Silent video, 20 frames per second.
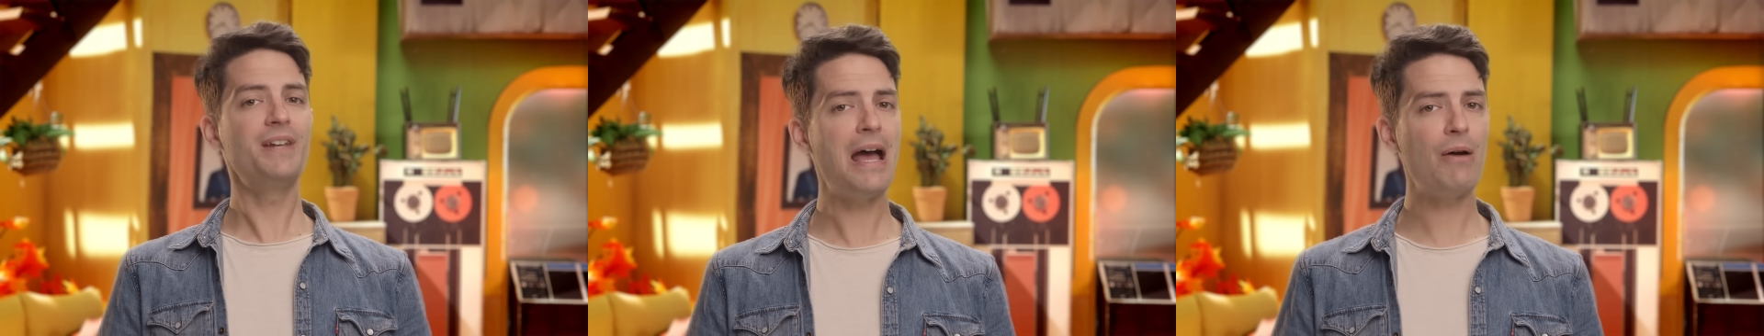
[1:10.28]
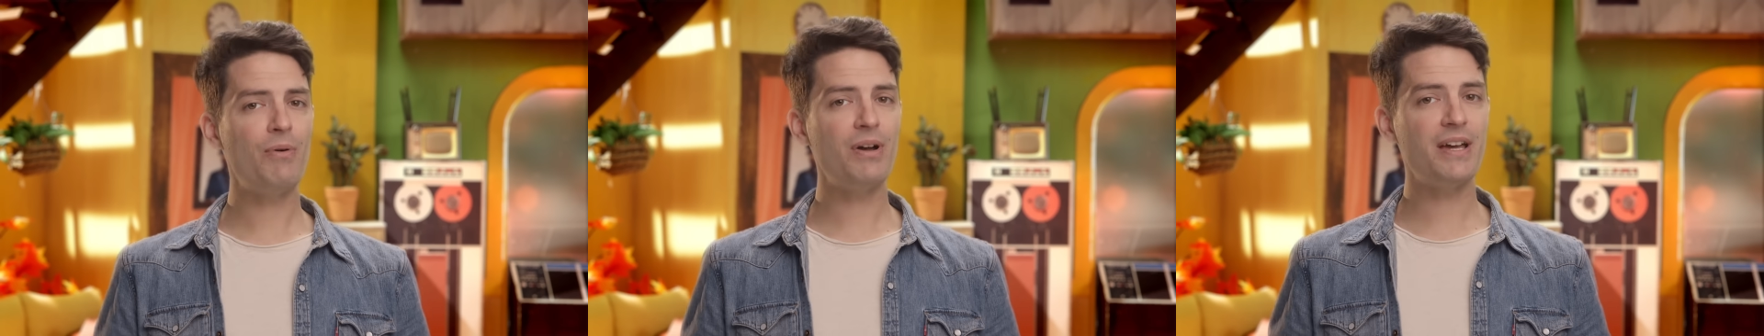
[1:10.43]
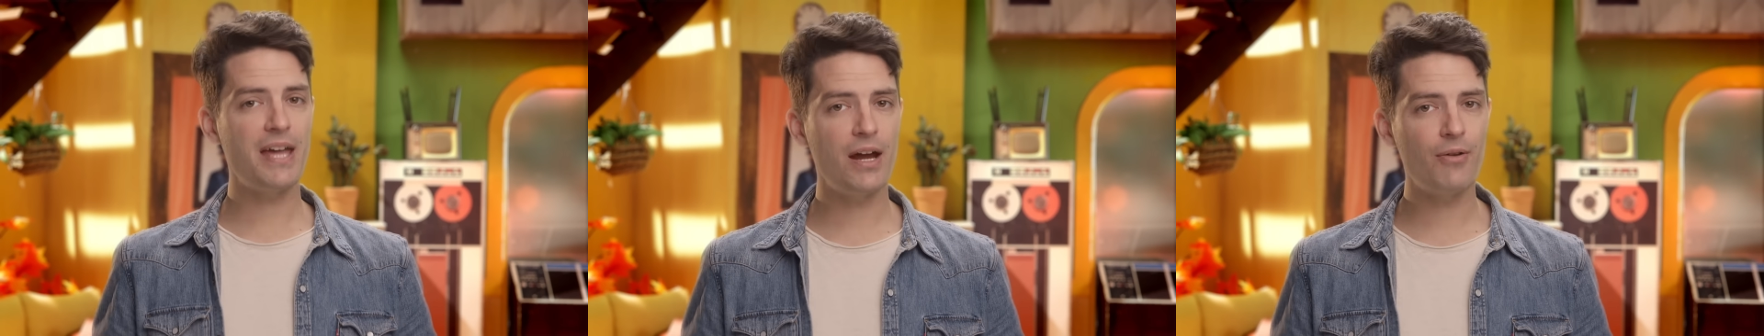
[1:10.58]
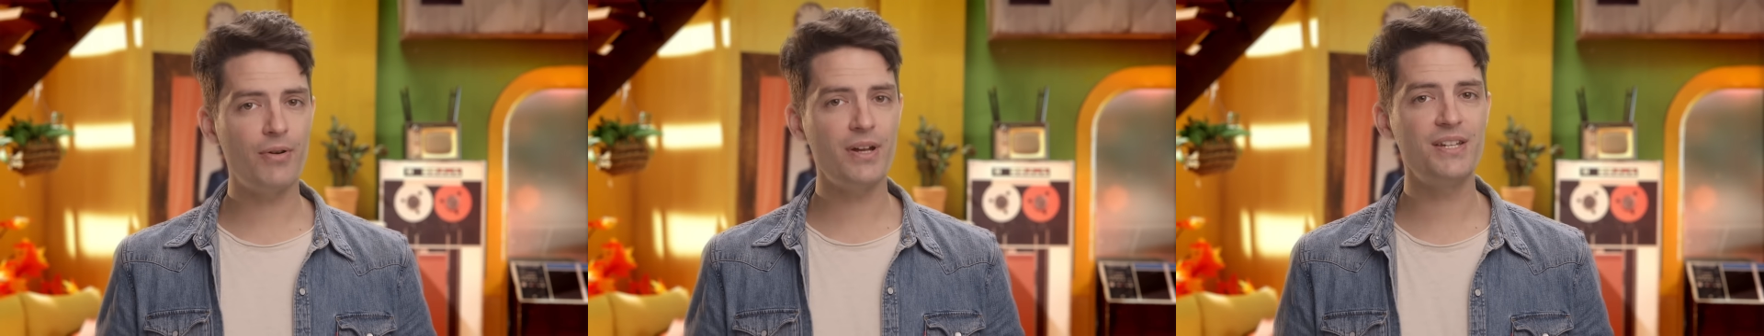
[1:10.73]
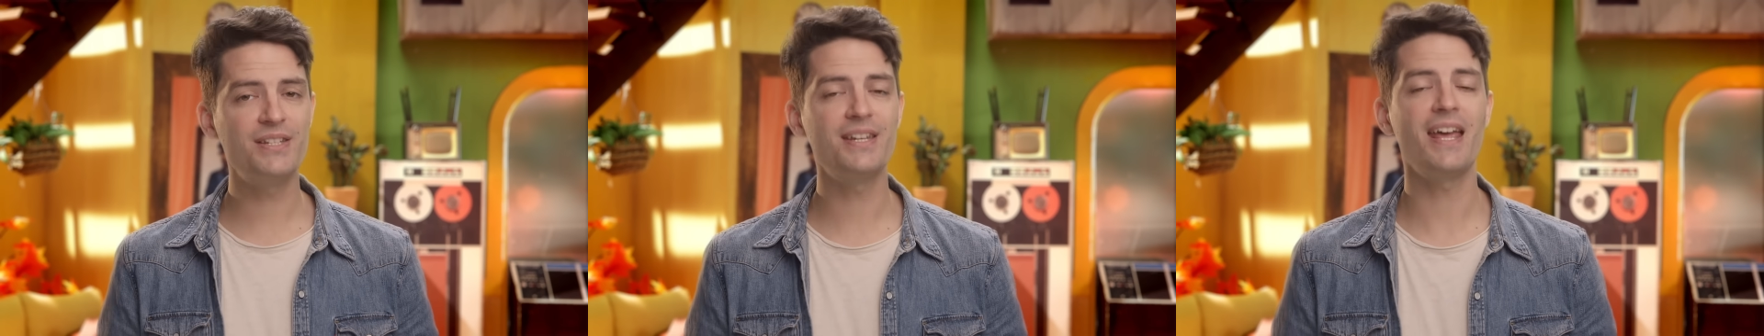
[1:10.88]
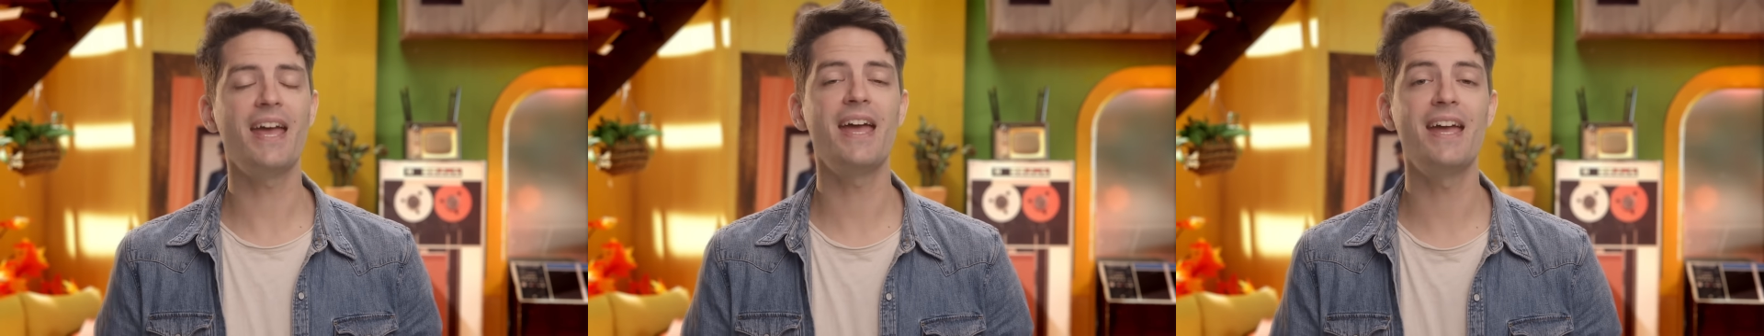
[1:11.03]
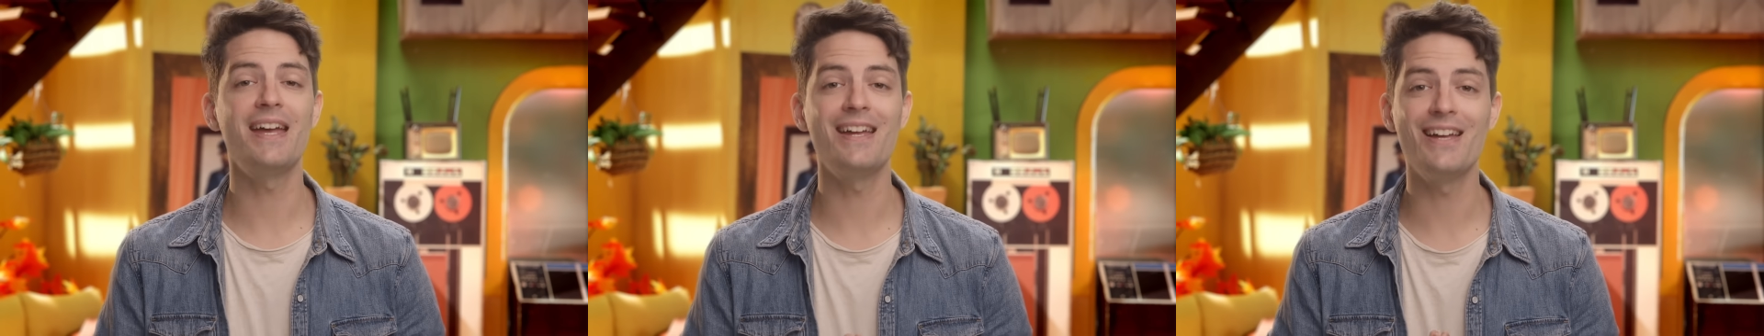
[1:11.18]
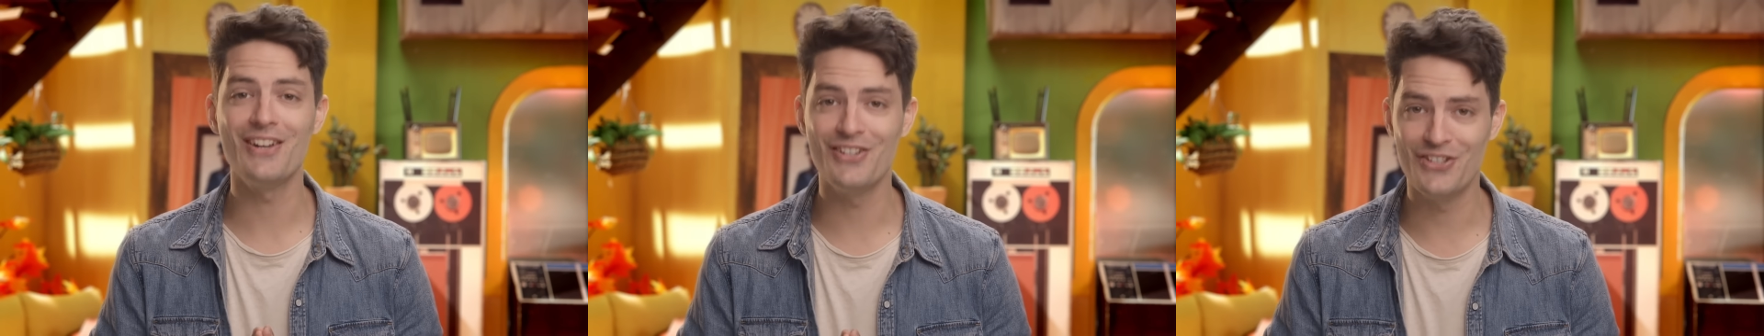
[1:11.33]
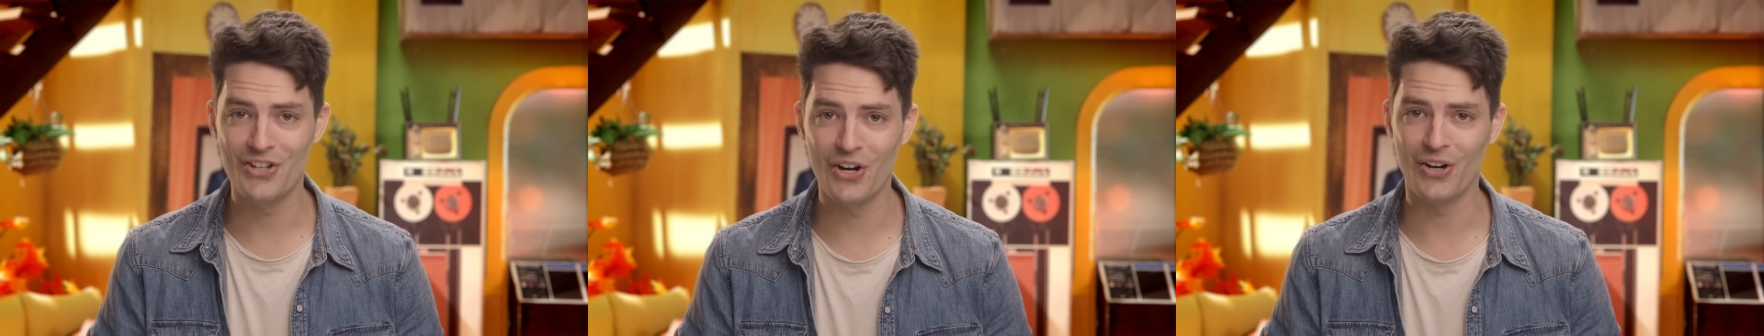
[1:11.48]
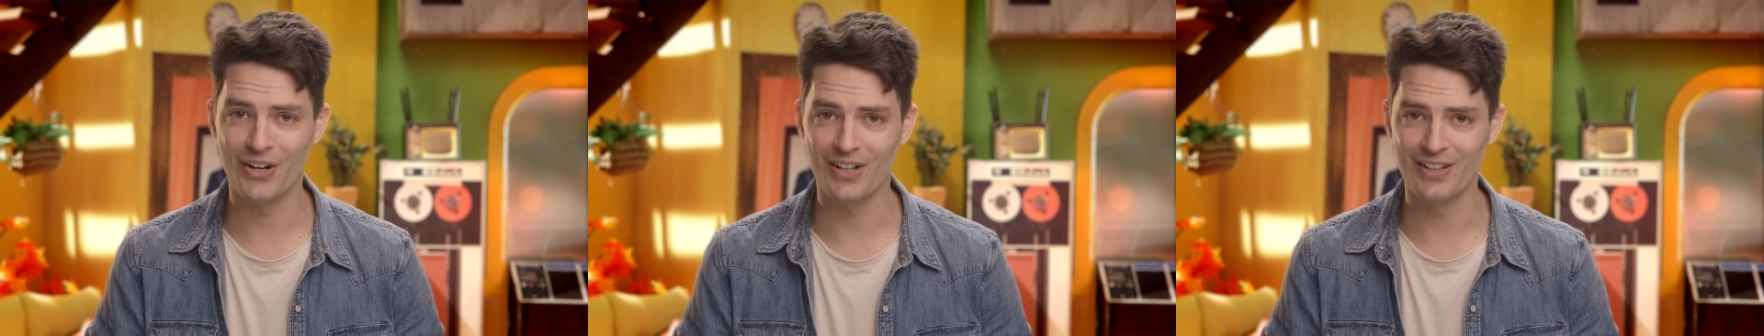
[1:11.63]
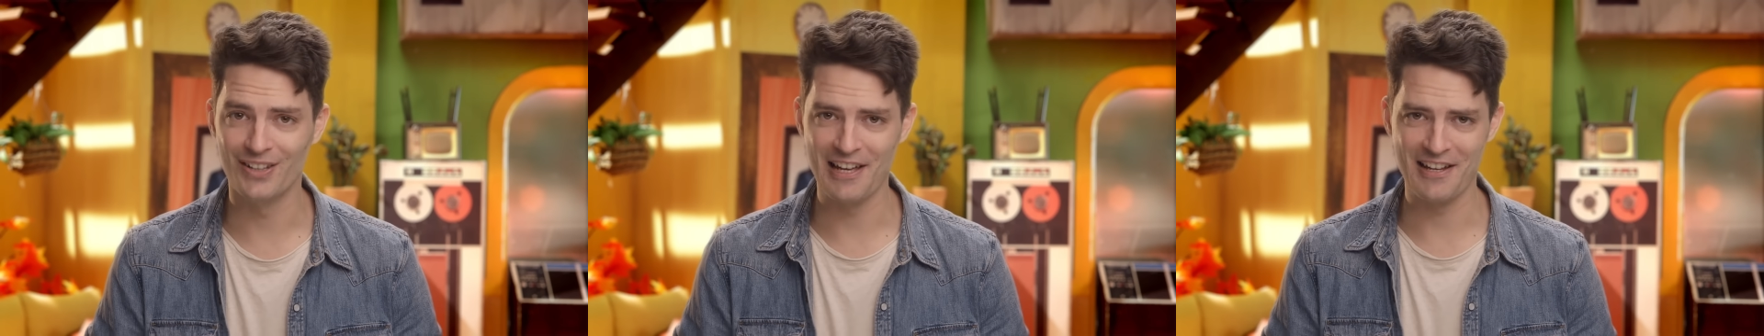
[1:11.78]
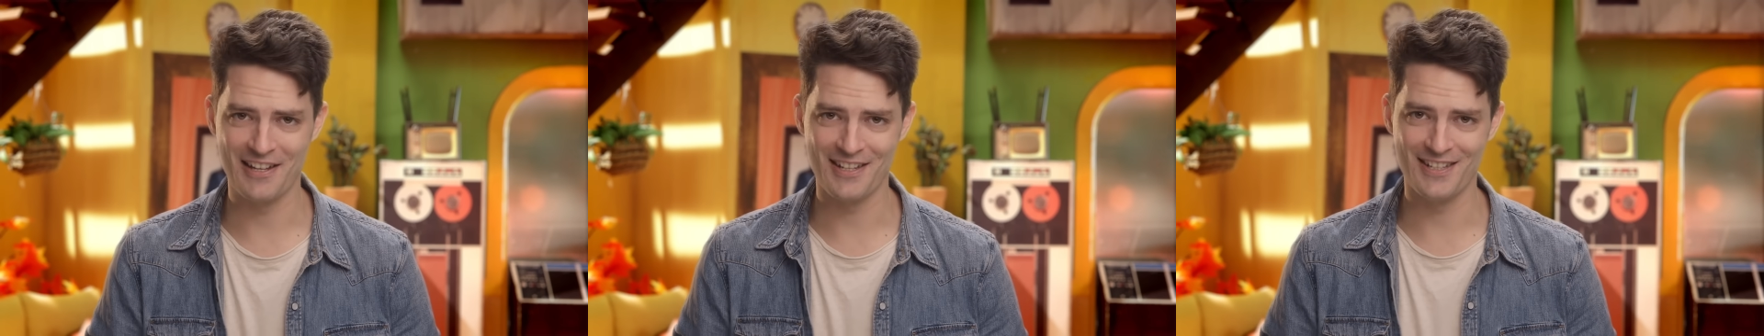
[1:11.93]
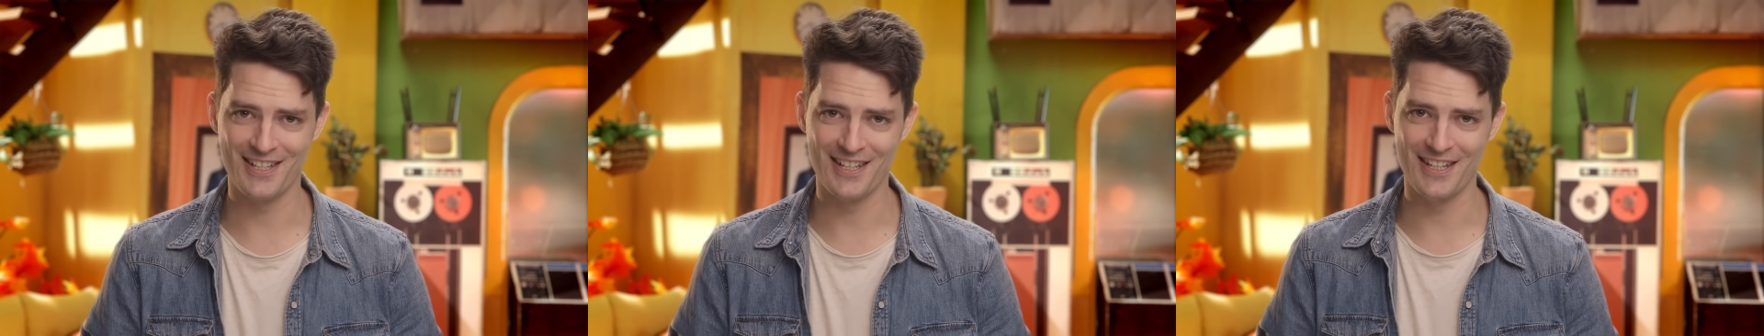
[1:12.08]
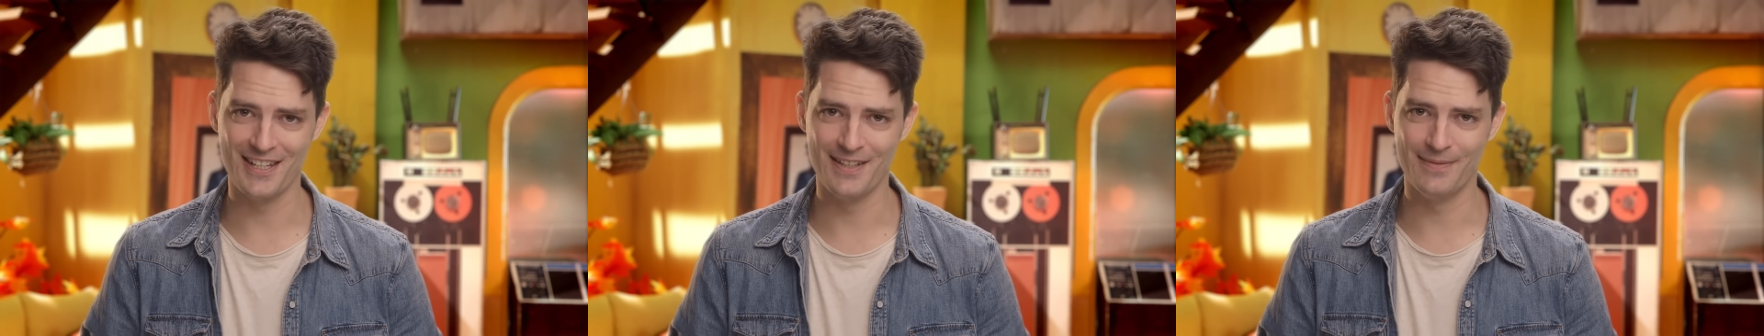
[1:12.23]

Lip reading: now it carries a dark legacy.